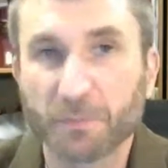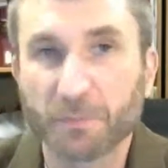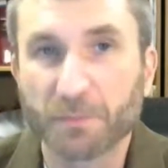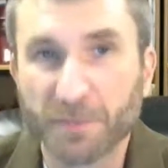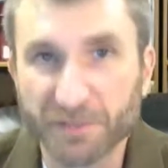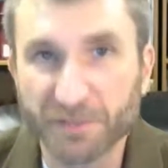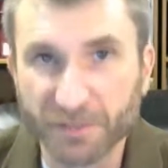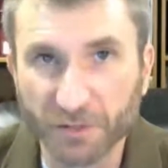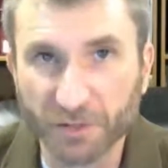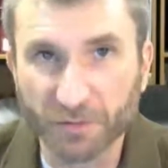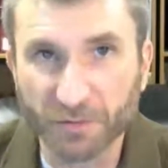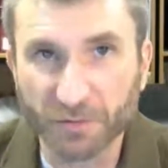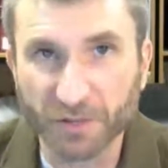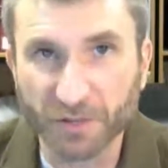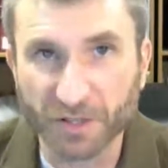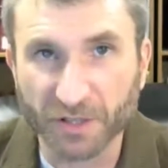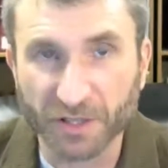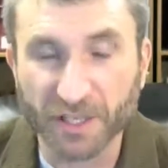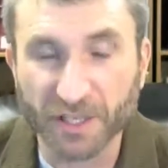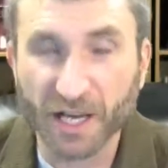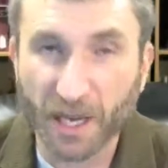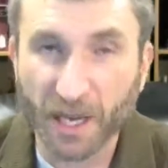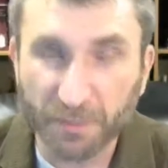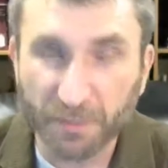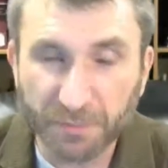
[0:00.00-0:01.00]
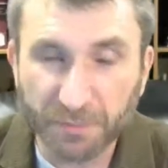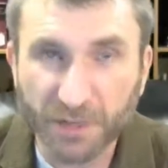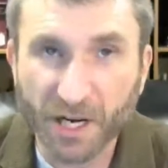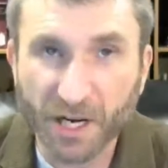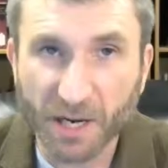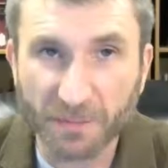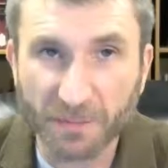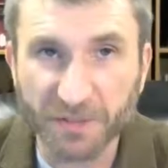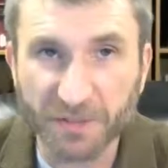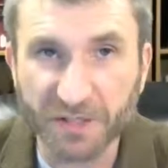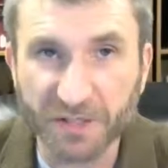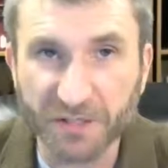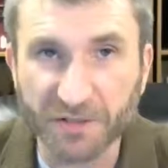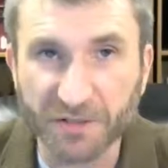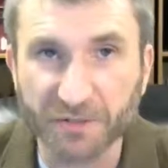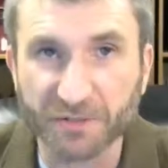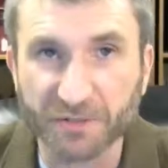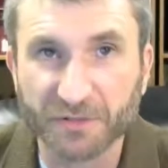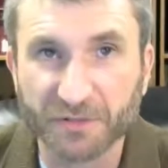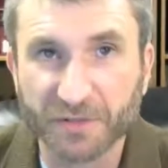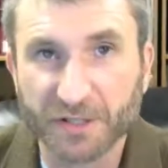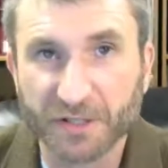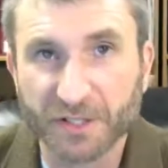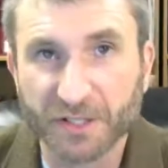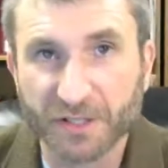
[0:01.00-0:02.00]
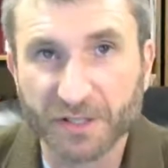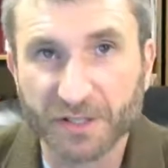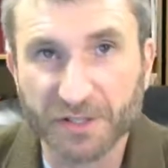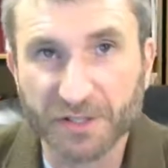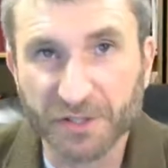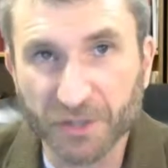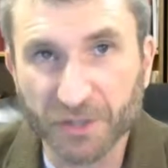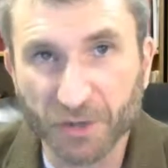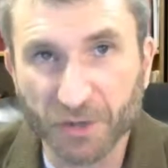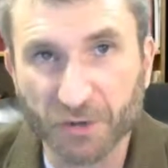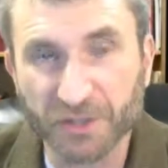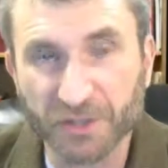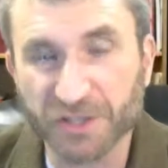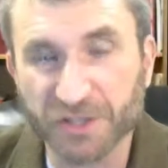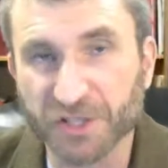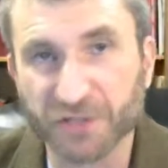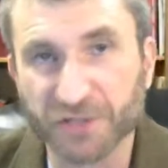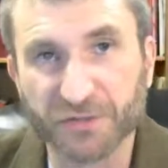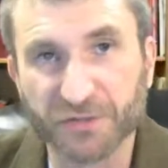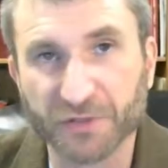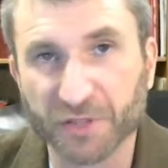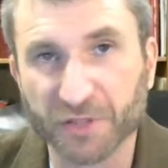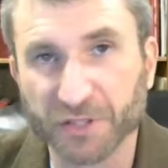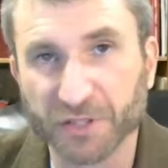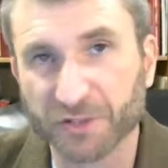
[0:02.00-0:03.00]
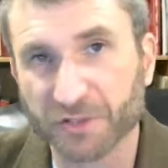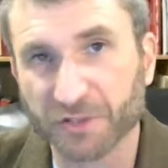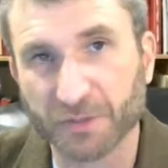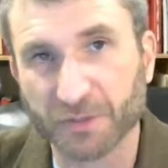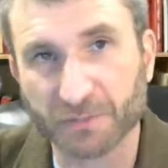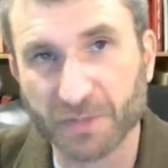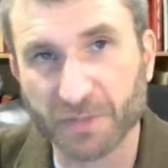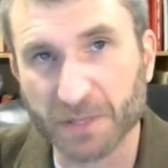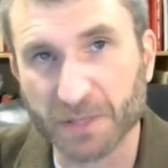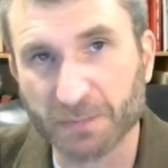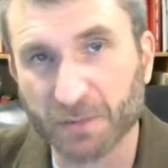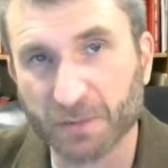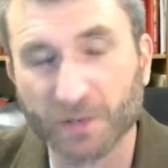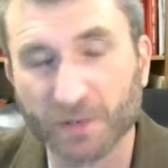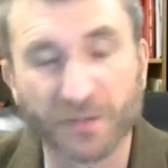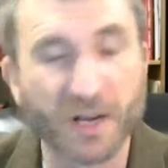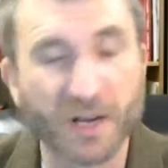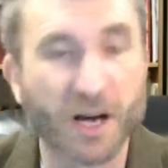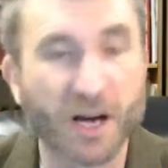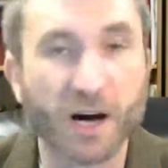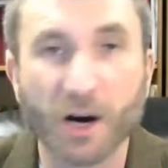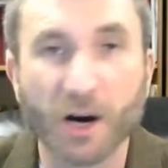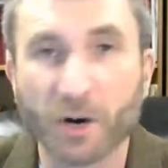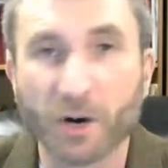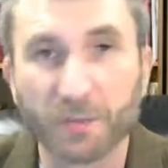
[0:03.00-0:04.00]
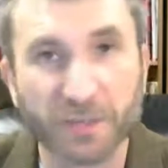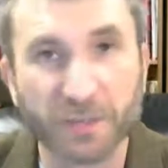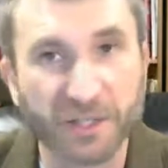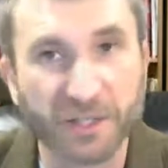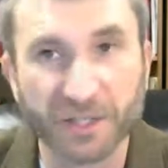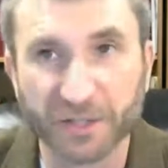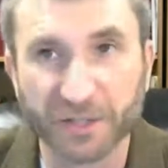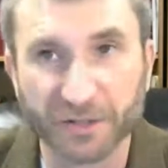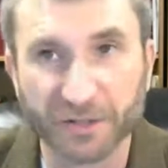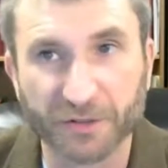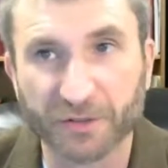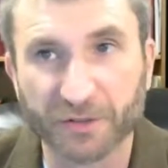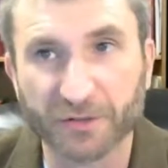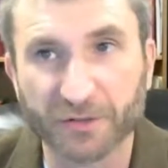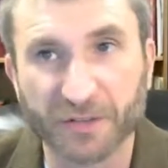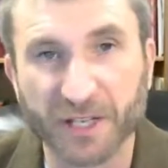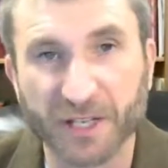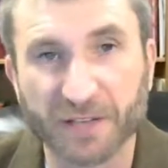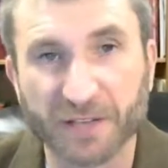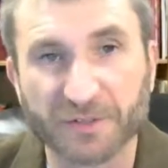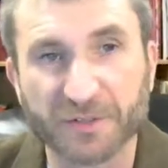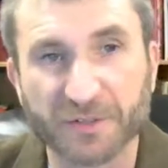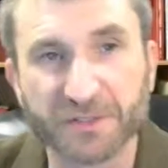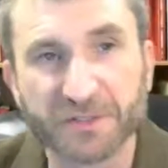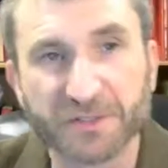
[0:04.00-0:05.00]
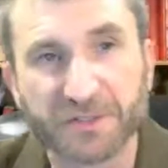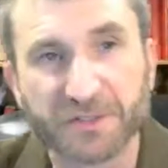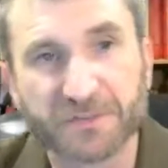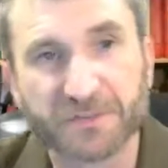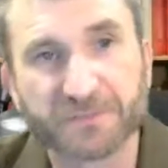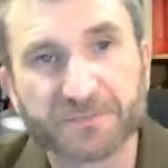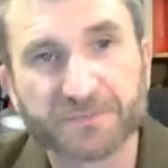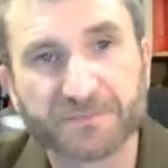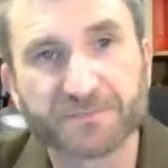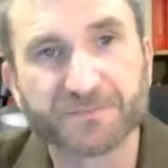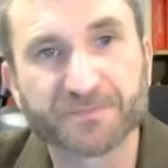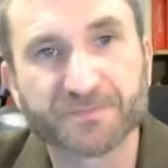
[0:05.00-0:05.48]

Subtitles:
But don't worry, I promise you, this course is friendly to people of all political flavors.